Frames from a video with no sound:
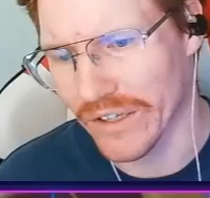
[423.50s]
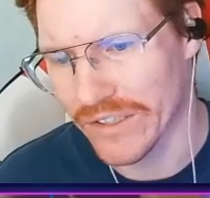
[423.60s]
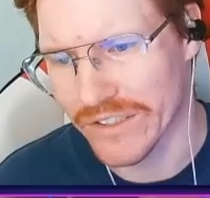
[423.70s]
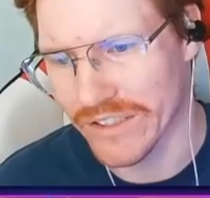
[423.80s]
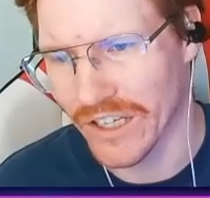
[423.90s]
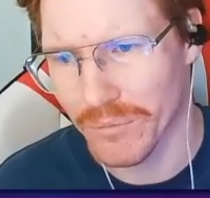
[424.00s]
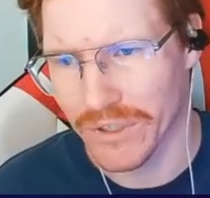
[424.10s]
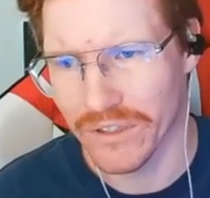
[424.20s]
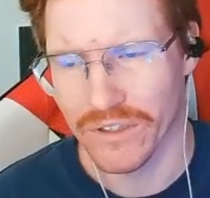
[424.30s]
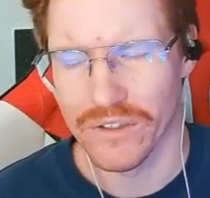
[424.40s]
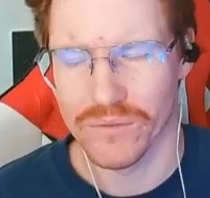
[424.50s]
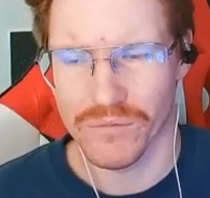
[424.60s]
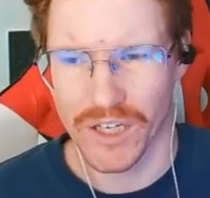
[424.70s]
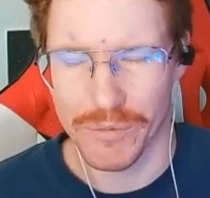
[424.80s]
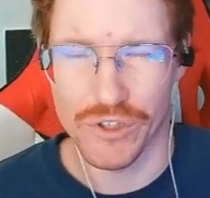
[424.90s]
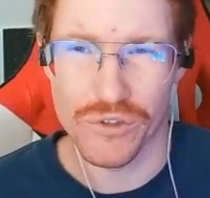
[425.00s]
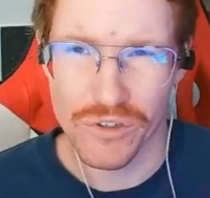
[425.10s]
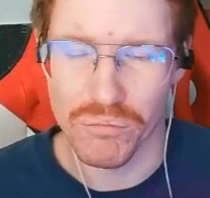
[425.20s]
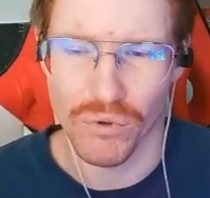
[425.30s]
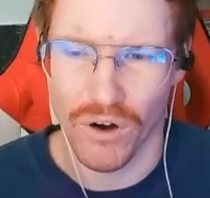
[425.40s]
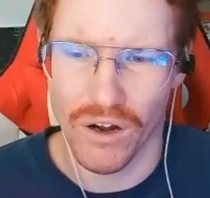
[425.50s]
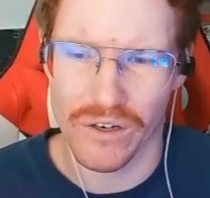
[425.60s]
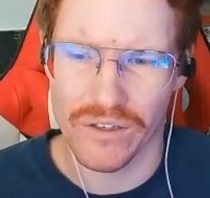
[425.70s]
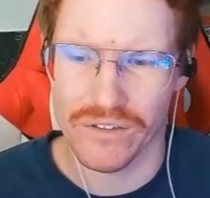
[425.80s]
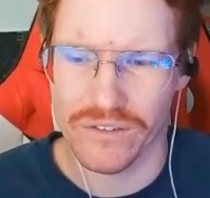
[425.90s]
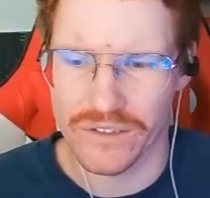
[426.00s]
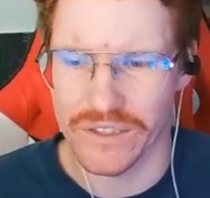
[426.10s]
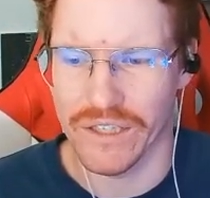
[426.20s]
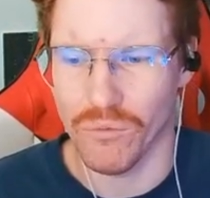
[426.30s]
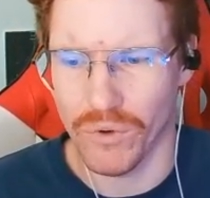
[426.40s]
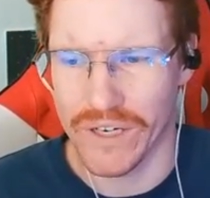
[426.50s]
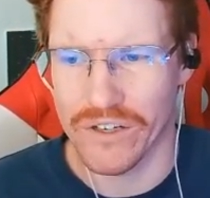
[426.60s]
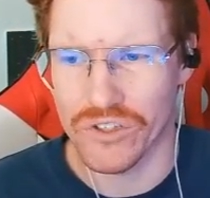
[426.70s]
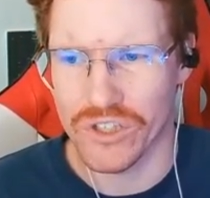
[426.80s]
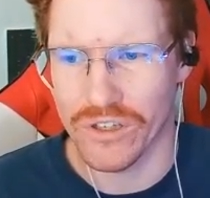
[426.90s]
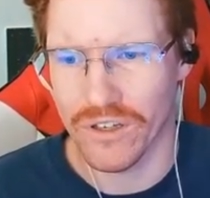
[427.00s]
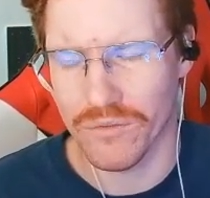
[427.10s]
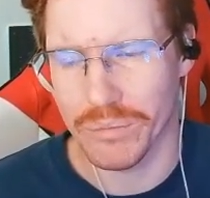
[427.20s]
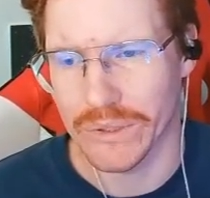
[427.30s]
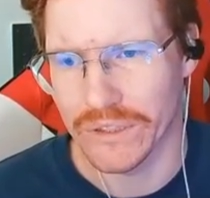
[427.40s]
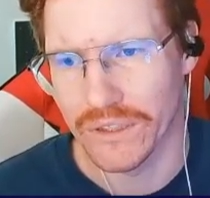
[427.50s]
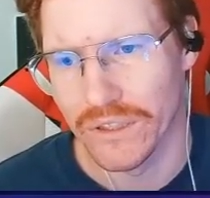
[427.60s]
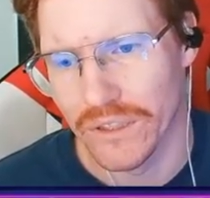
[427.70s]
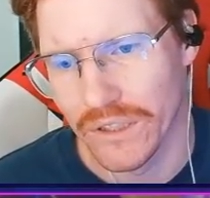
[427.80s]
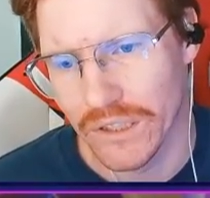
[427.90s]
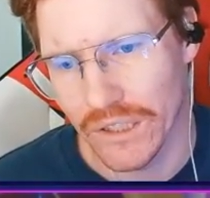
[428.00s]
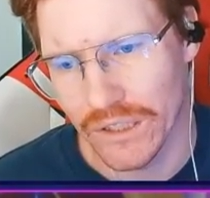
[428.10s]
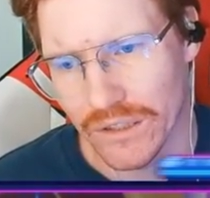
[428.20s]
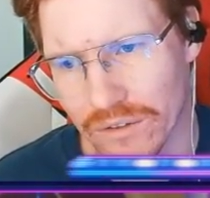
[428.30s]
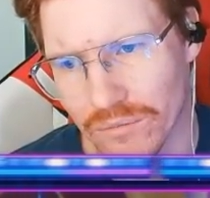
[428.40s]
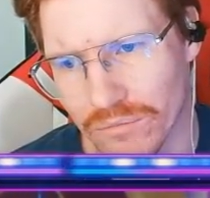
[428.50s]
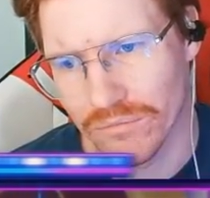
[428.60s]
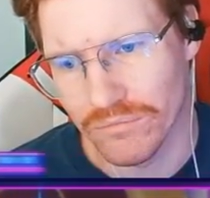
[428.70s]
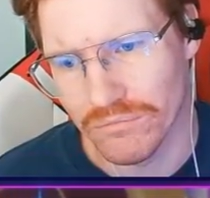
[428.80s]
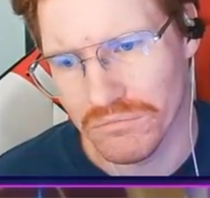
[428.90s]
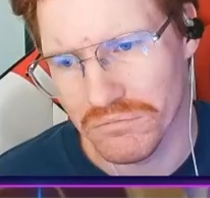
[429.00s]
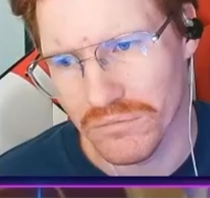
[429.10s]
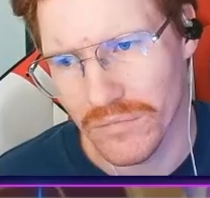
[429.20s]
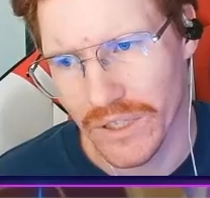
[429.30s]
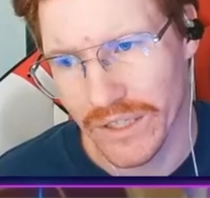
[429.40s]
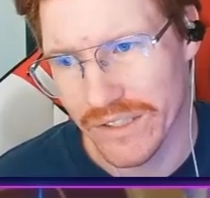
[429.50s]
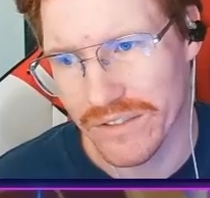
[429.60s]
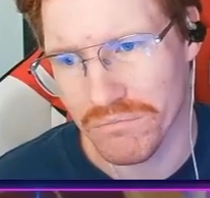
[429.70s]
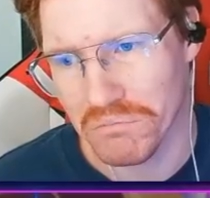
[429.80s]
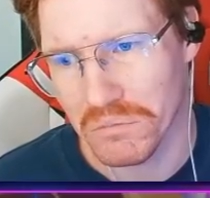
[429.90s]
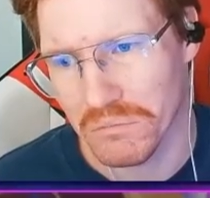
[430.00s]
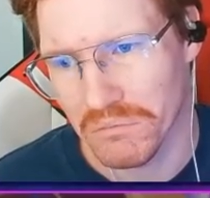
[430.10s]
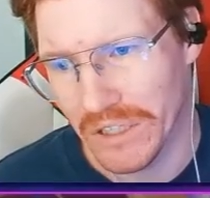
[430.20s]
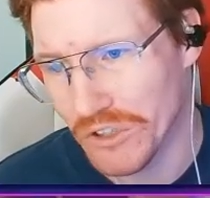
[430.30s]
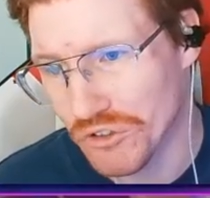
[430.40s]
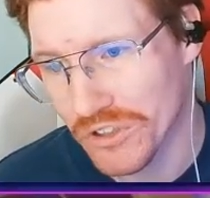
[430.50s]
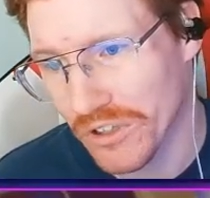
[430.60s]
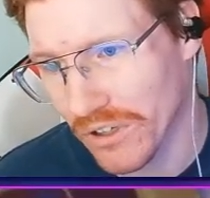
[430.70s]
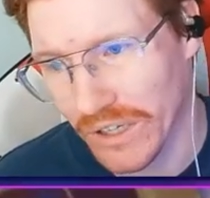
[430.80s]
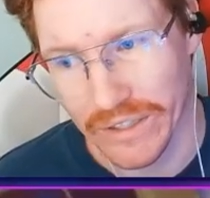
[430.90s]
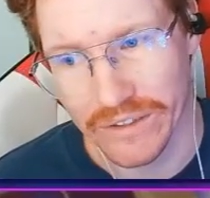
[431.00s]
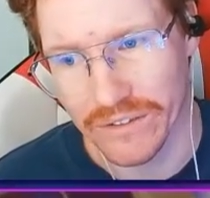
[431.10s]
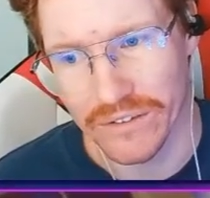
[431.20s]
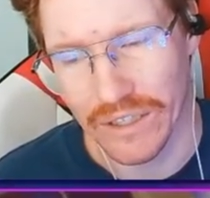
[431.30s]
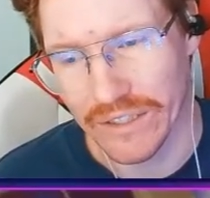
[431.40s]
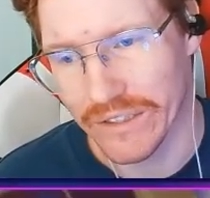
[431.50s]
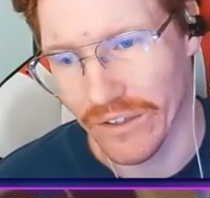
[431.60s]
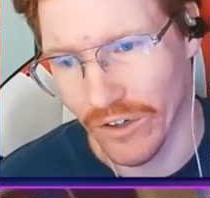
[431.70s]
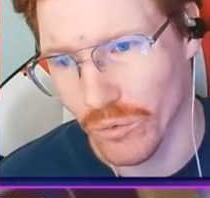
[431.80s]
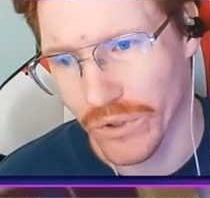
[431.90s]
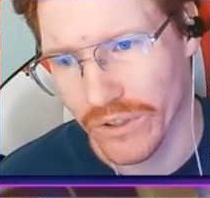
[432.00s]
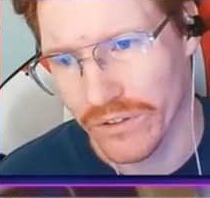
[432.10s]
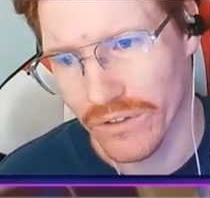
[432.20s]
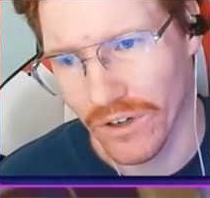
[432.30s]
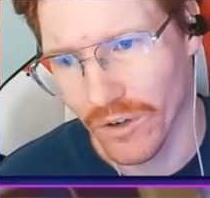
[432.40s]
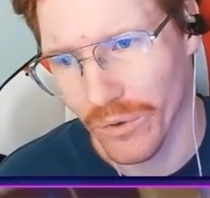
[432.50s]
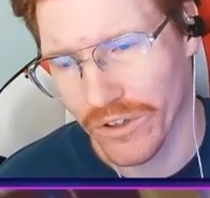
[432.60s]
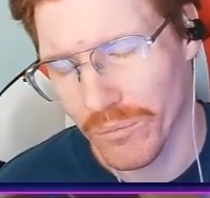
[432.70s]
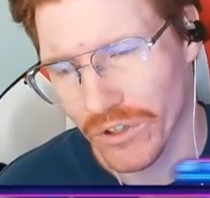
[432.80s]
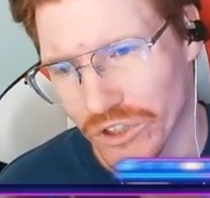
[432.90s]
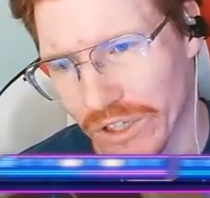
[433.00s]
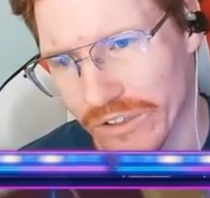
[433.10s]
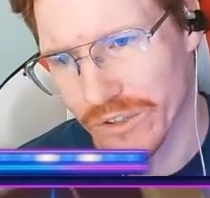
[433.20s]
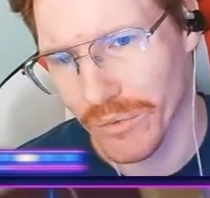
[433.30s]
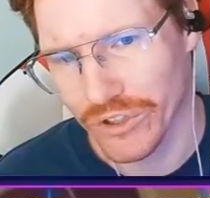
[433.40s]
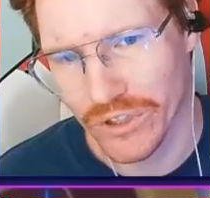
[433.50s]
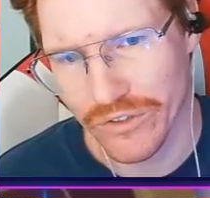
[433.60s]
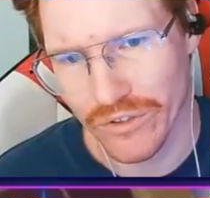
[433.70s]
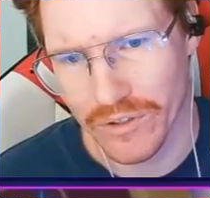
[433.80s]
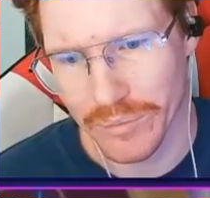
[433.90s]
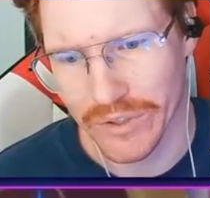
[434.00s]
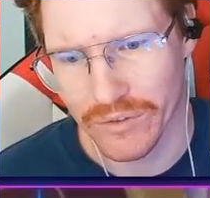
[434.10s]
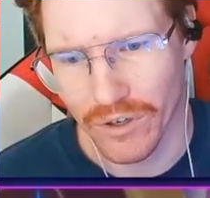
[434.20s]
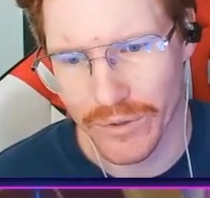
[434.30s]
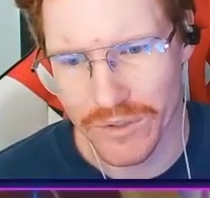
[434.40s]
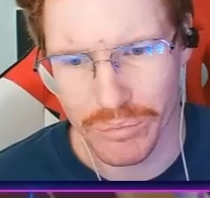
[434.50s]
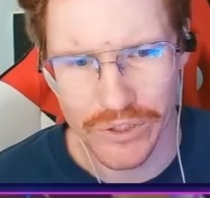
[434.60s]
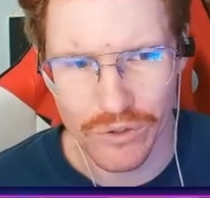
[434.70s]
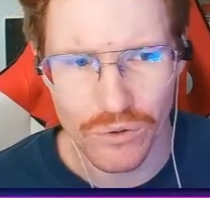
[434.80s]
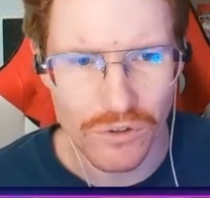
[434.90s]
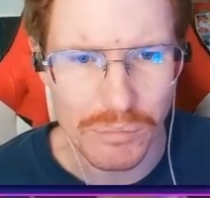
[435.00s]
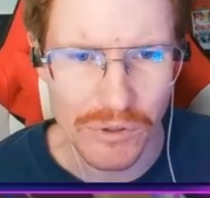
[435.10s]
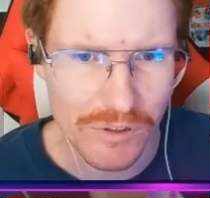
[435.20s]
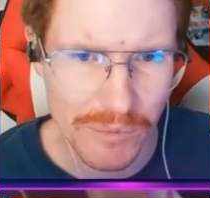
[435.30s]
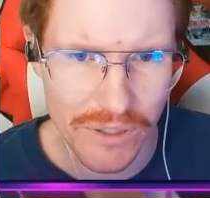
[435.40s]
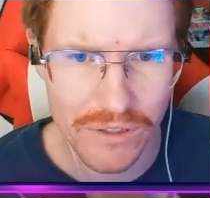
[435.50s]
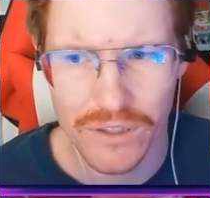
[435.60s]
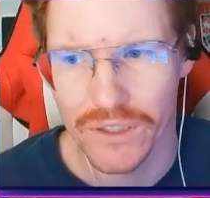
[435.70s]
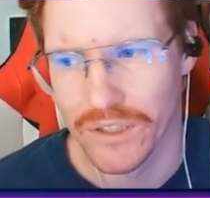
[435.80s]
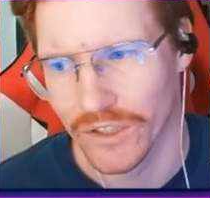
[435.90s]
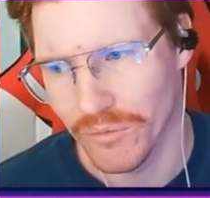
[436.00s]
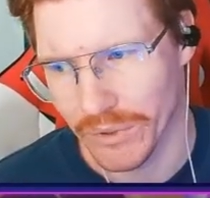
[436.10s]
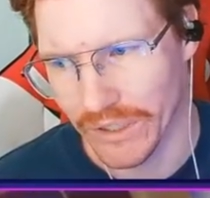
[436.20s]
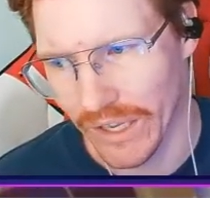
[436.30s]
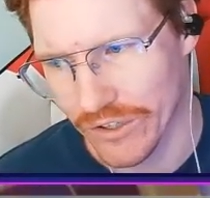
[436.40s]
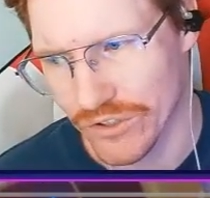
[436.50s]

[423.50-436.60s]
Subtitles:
to see coming. I mean, you could Brock to get 1 energy on, but I think it's an interesting card. I like the artwork of Marshadow, because Marshadow is always a pretty cool Pokemon, but I just